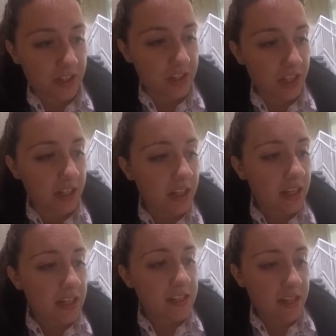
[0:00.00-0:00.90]
reached it,
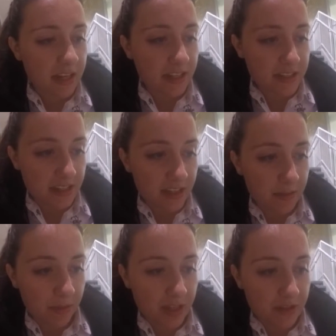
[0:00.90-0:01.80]
standing inside the
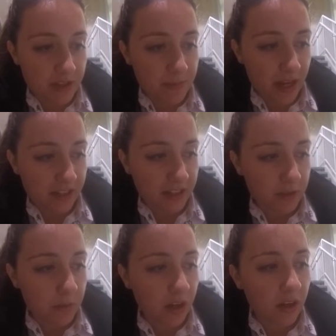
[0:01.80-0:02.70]
place with his back to the
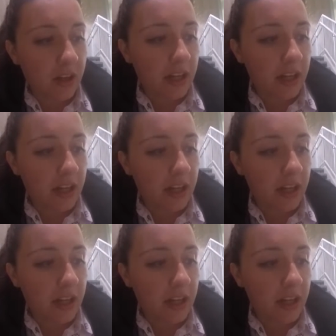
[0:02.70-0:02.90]
wall,